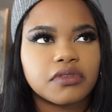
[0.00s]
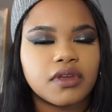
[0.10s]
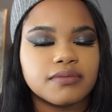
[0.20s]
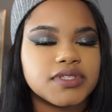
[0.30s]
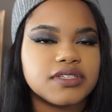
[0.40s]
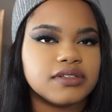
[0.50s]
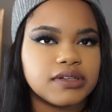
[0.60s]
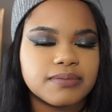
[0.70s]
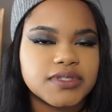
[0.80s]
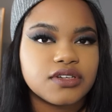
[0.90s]
I'm
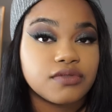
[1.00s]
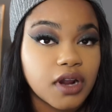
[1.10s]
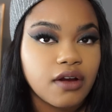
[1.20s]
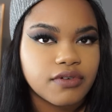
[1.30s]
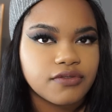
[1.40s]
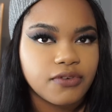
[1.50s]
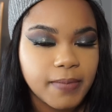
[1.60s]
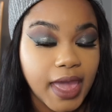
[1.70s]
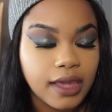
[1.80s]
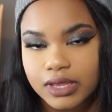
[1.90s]
still recovering from
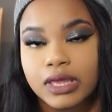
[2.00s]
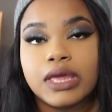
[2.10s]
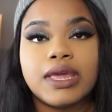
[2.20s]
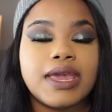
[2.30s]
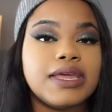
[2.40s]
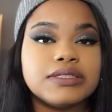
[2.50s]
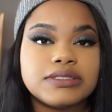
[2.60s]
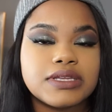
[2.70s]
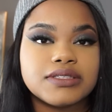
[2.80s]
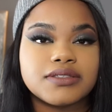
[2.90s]
that. And
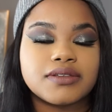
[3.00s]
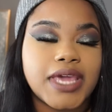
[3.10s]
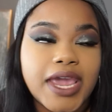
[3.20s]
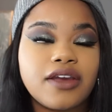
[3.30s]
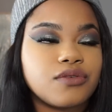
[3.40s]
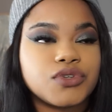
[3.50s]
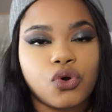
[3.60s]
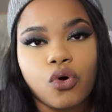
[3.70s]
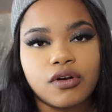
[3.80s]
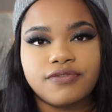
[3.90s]
since Karen was
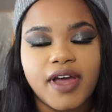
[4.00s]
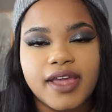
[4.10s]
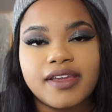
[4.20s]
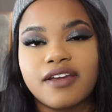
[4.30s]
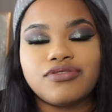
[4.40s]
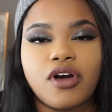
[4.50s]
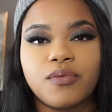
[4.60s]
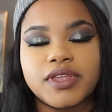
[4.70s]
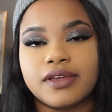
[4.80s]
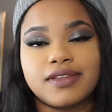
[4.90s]
horrifying, I thought
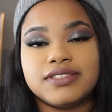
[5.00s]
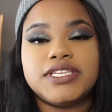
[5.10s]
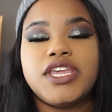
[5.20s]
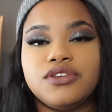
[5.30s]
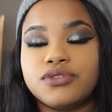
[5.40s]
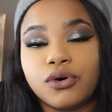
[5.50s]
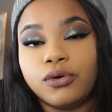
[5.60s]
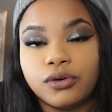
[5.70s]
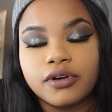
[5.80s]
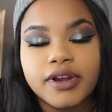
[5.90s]
we could continue the
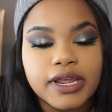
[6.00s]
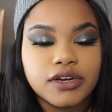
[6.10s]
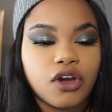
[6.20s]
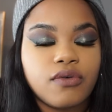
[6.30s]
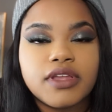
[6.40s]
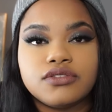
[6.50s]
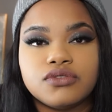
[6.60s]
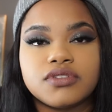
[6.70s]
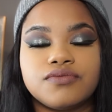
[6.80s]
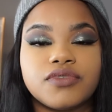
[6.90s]
horror and go into
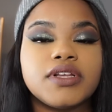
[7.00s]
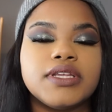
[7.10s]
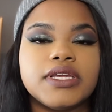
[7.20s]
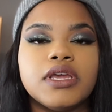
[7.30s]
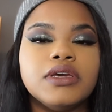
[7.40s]
some really